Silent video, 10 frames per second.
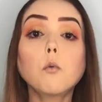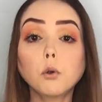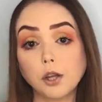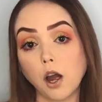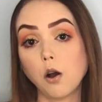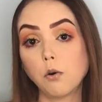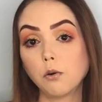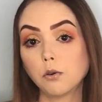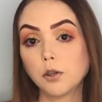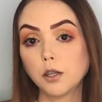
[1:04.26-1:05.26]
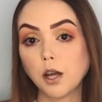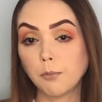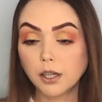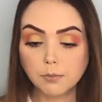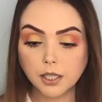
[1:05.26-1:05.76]
Well, no, I
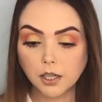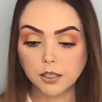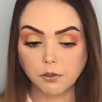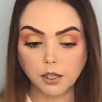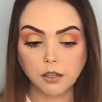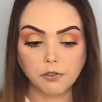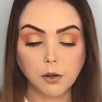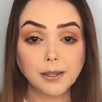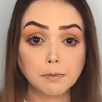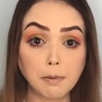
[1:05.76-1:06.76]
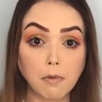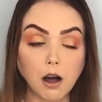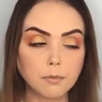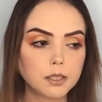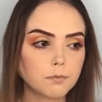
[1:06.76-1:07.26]
bring it upstairs, get ready to film. It's my
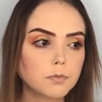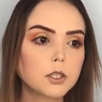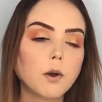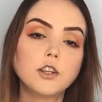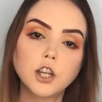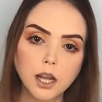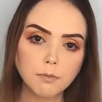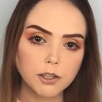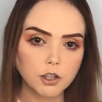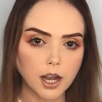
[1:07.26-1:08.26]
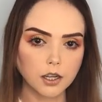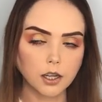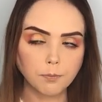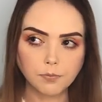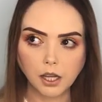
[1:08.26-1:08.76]
mom's. So I check my
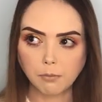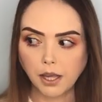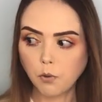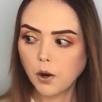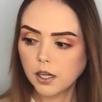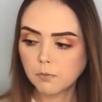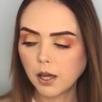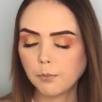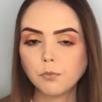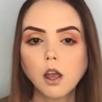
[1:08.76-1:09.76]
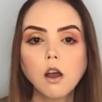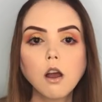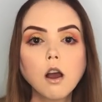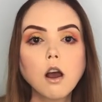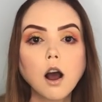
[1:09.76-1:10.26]
tracker, and I'm like, where is mine?
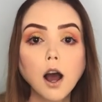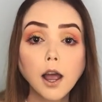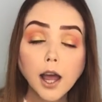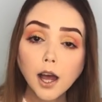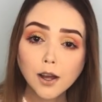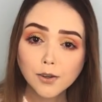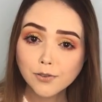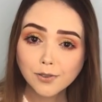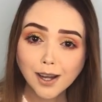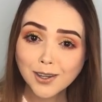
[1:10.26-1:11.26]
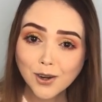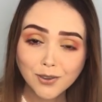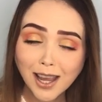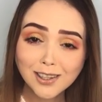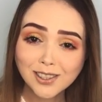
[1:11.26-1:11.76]
I have a
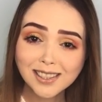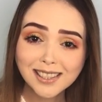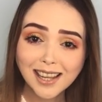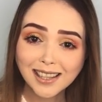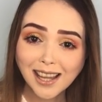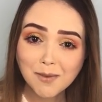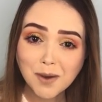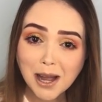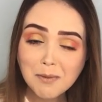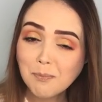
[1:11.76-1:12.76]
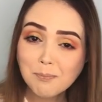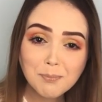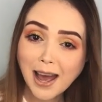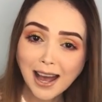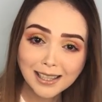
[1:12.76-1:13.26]
notification saying that my
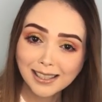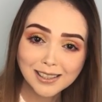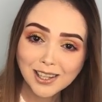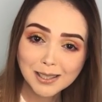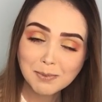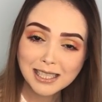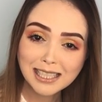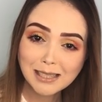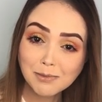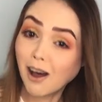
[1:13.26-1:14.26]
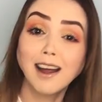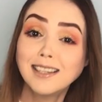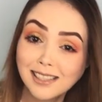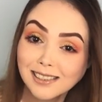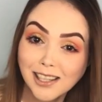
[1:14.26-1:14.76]
package has been deemed
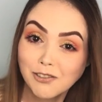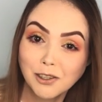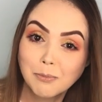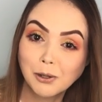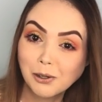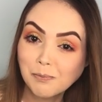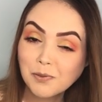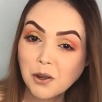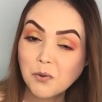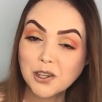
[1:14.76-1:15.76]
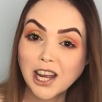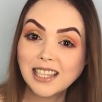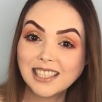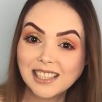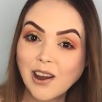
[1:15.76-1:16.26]
undeliverable, which I
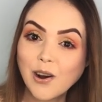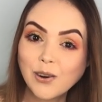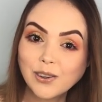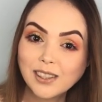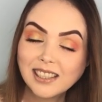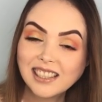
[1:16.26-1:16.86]
didn't know